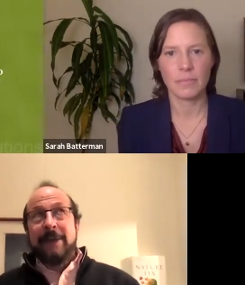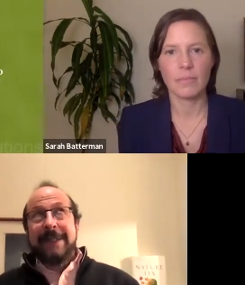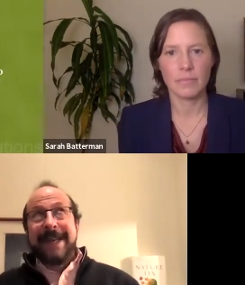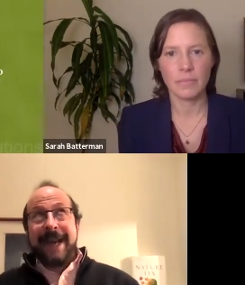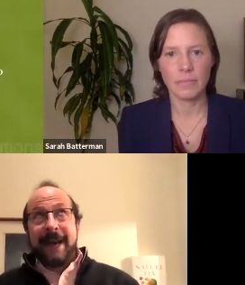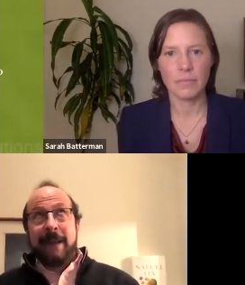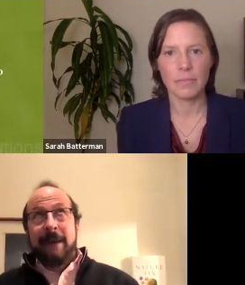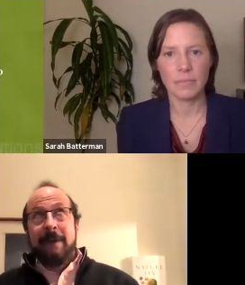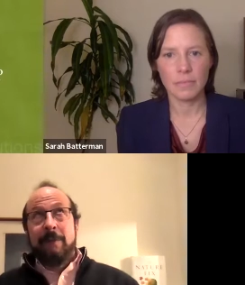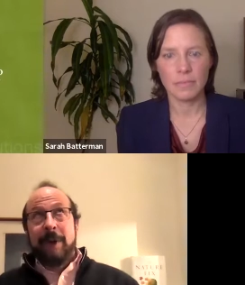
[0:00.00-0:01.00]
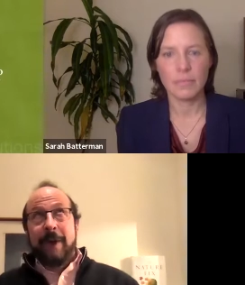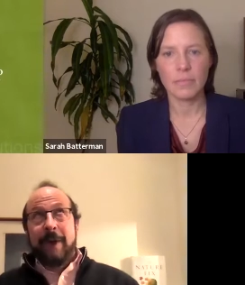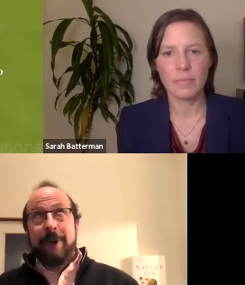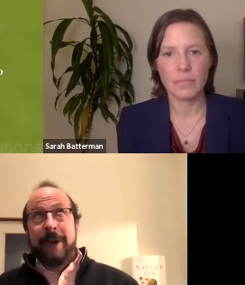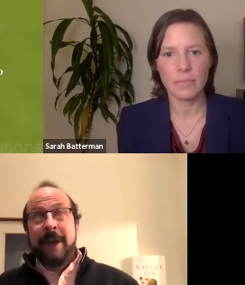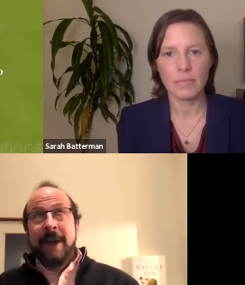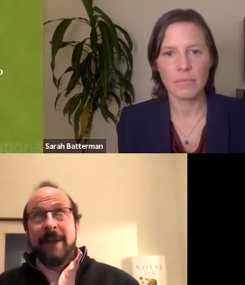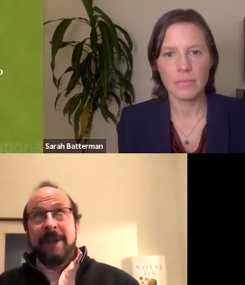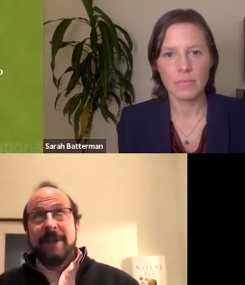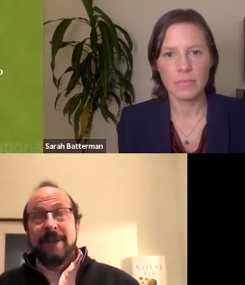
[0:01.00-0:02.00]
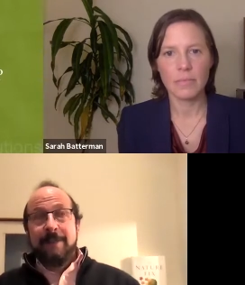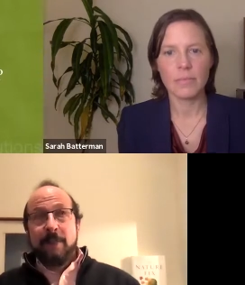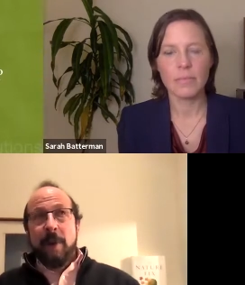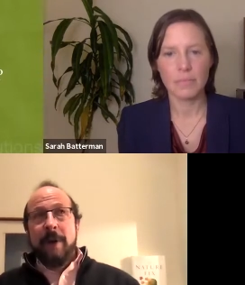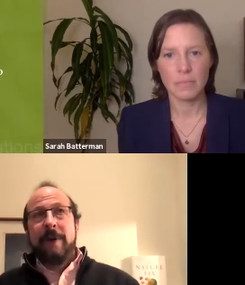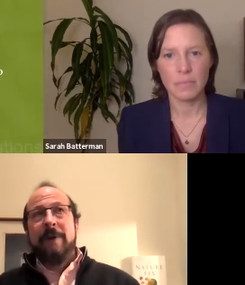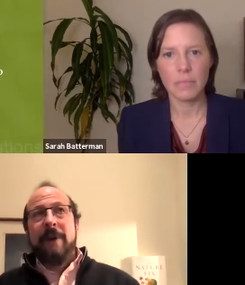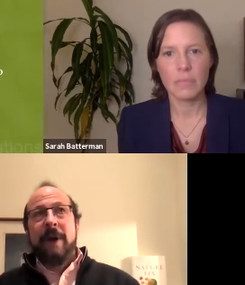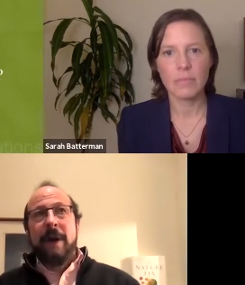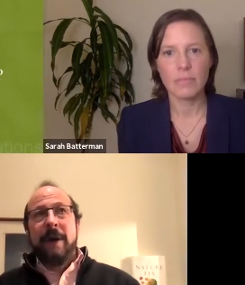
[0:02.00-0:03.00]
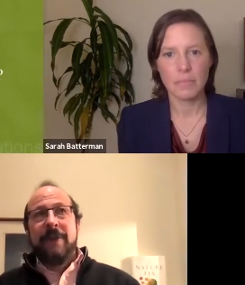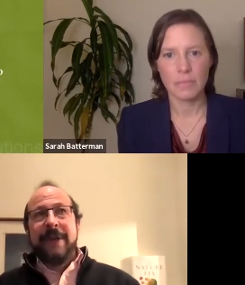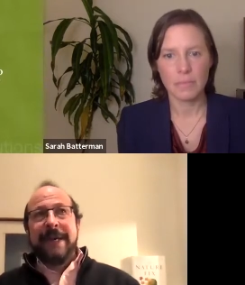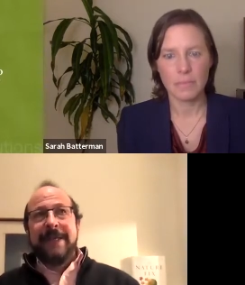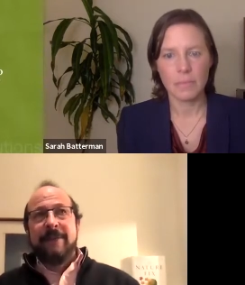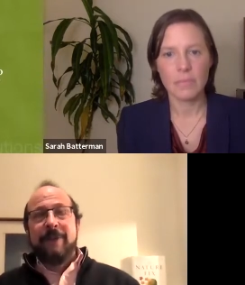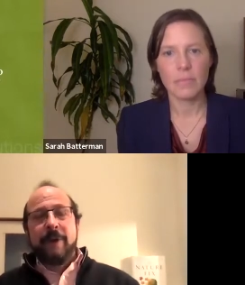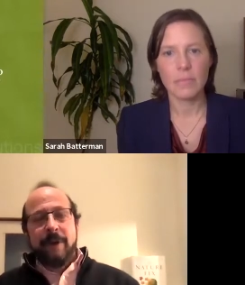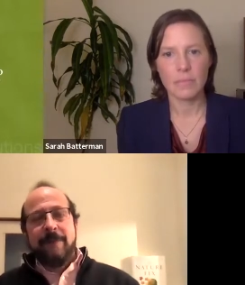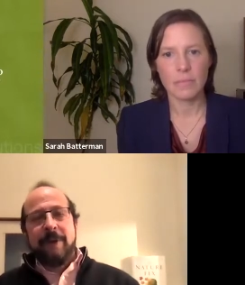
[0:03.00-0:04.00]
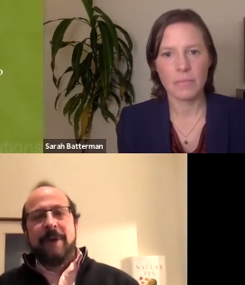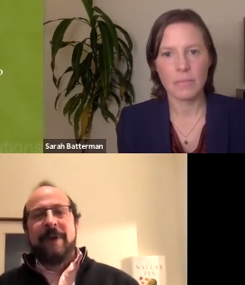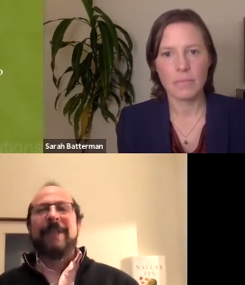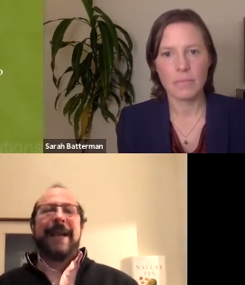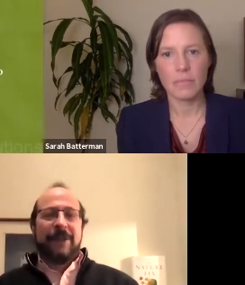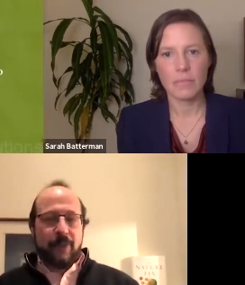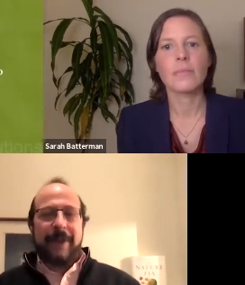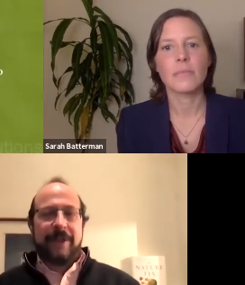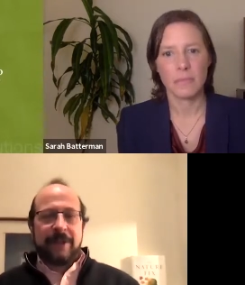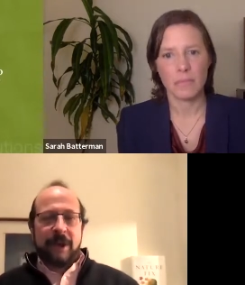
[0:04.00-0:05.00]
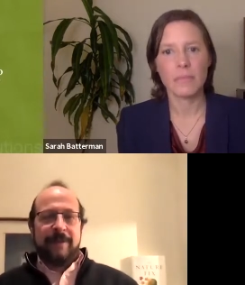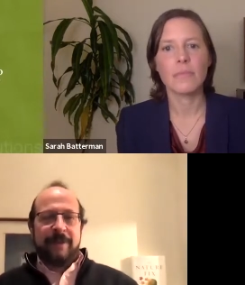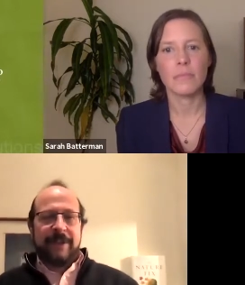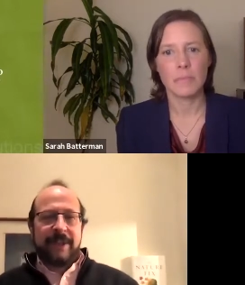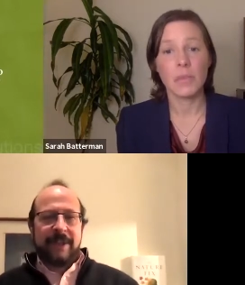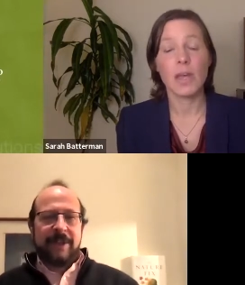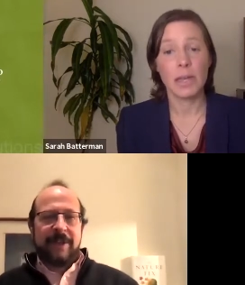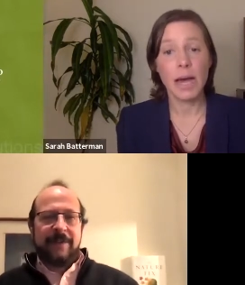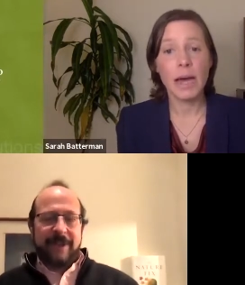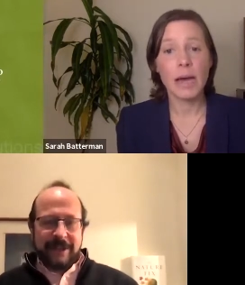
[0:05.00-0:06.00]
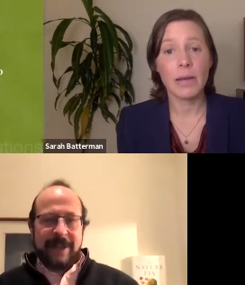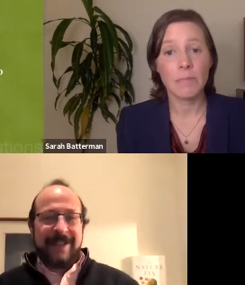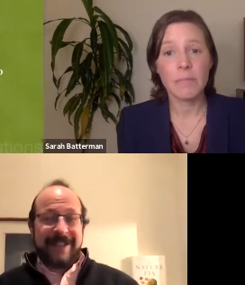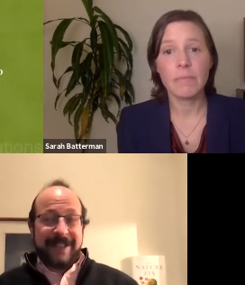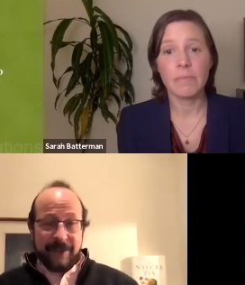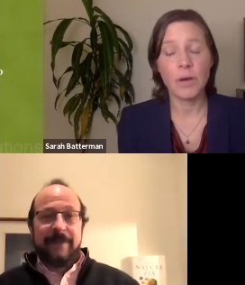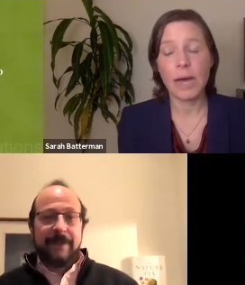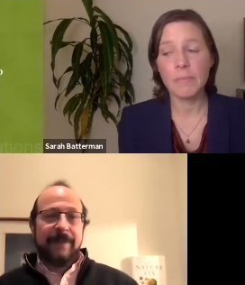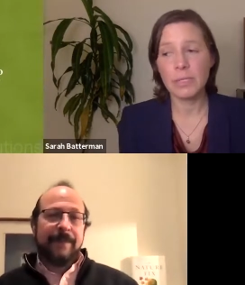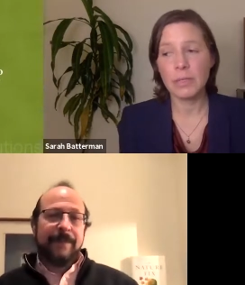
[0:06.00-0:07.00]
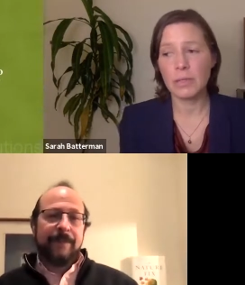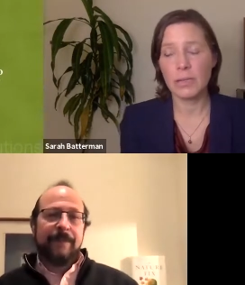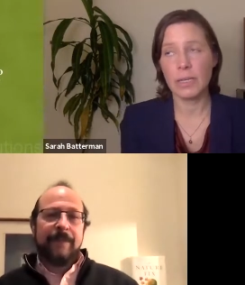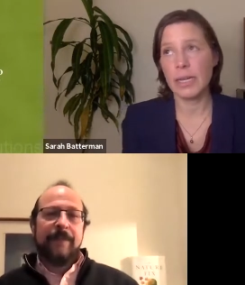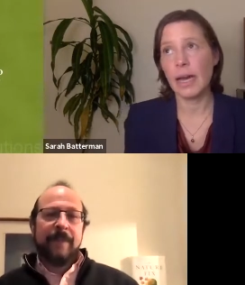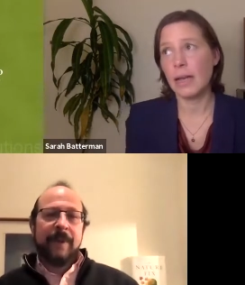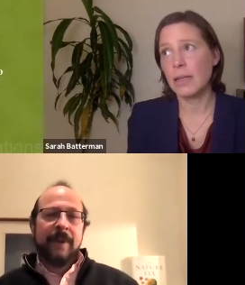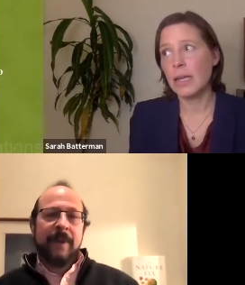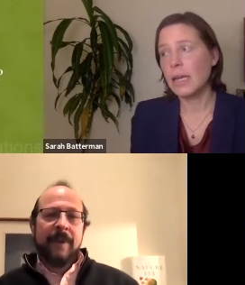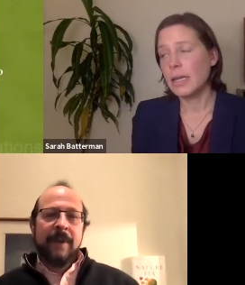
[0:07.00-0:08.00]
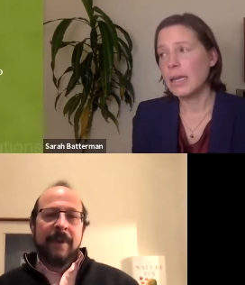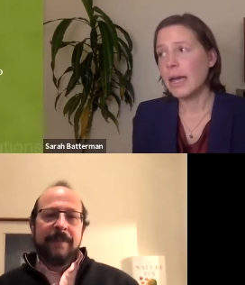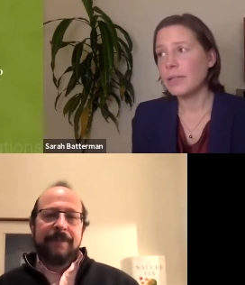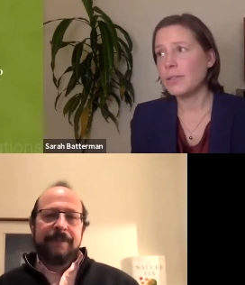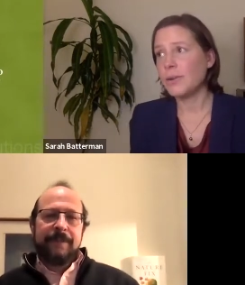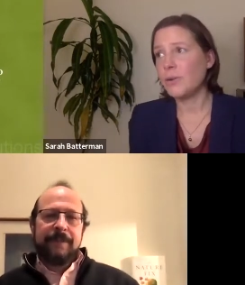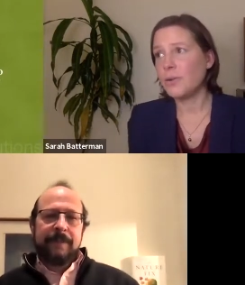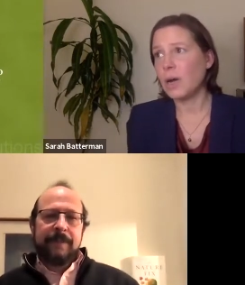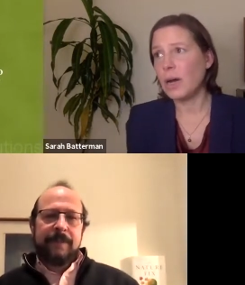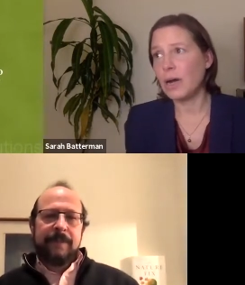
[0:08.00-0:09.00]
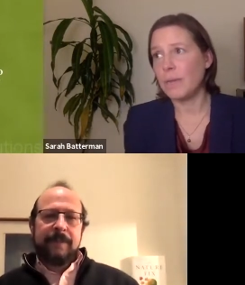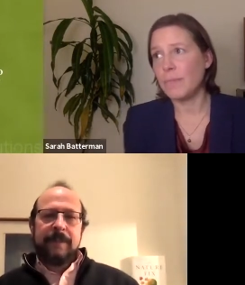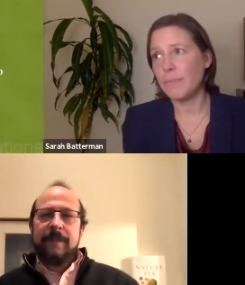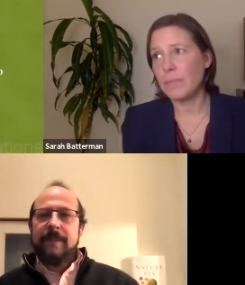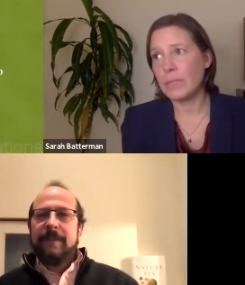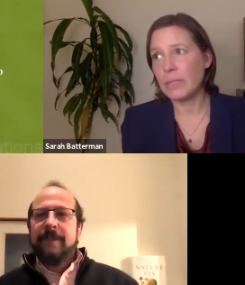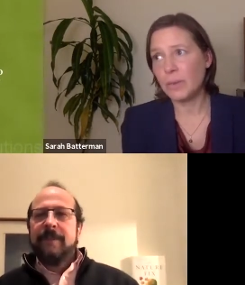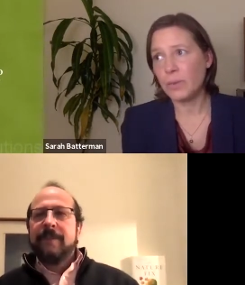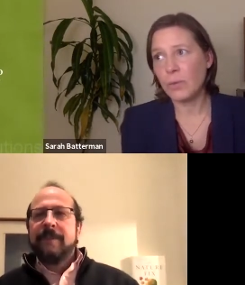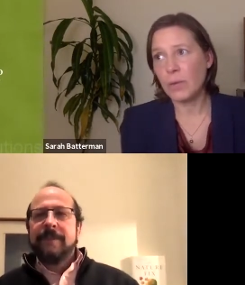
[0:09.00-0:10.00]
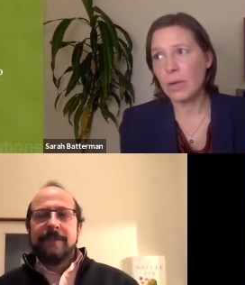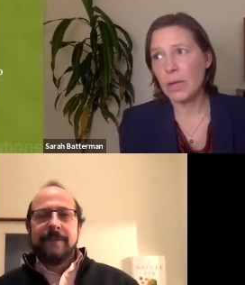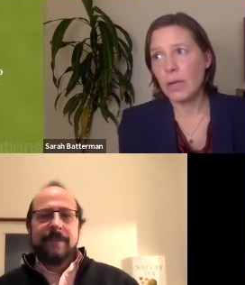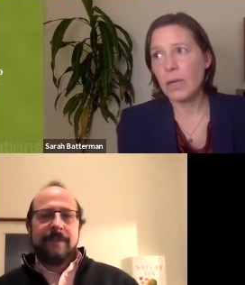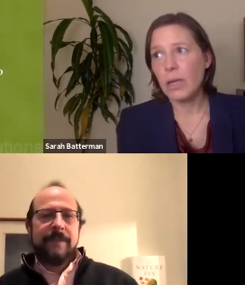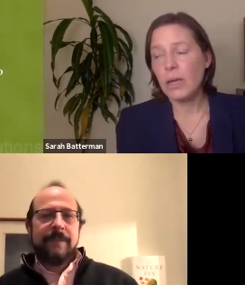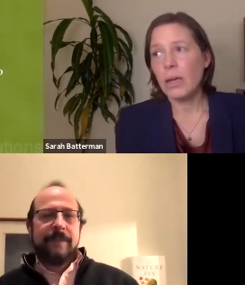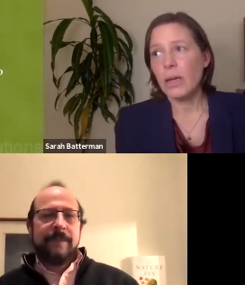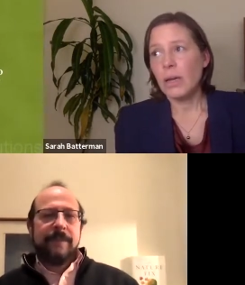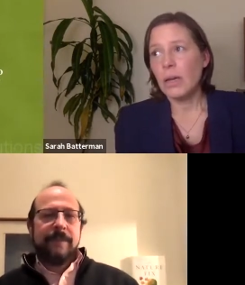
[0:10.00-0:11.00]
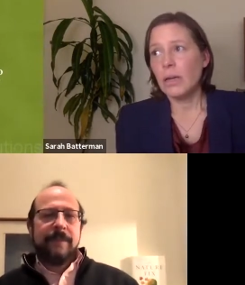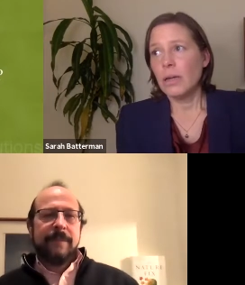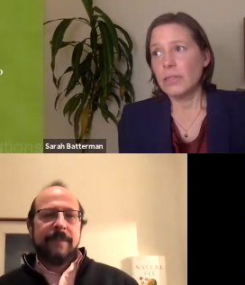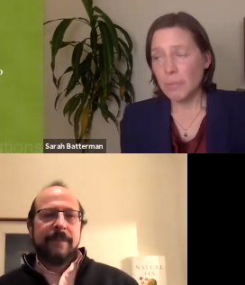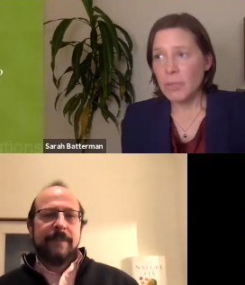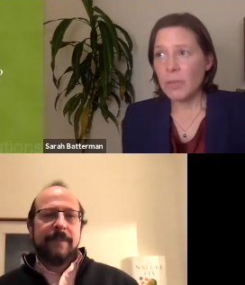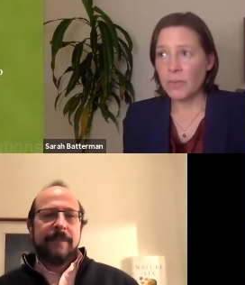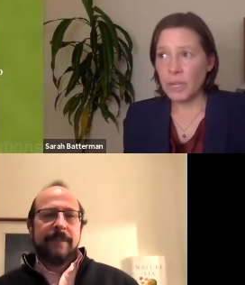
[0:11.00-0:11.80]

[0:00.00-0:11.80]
Speaker 1: can tailor recovery to support uh, the needs of local communities as well as carbon fixation.
Speaker 2: Yeah, no, absolutely, yeah. Yeah, so um, so some of the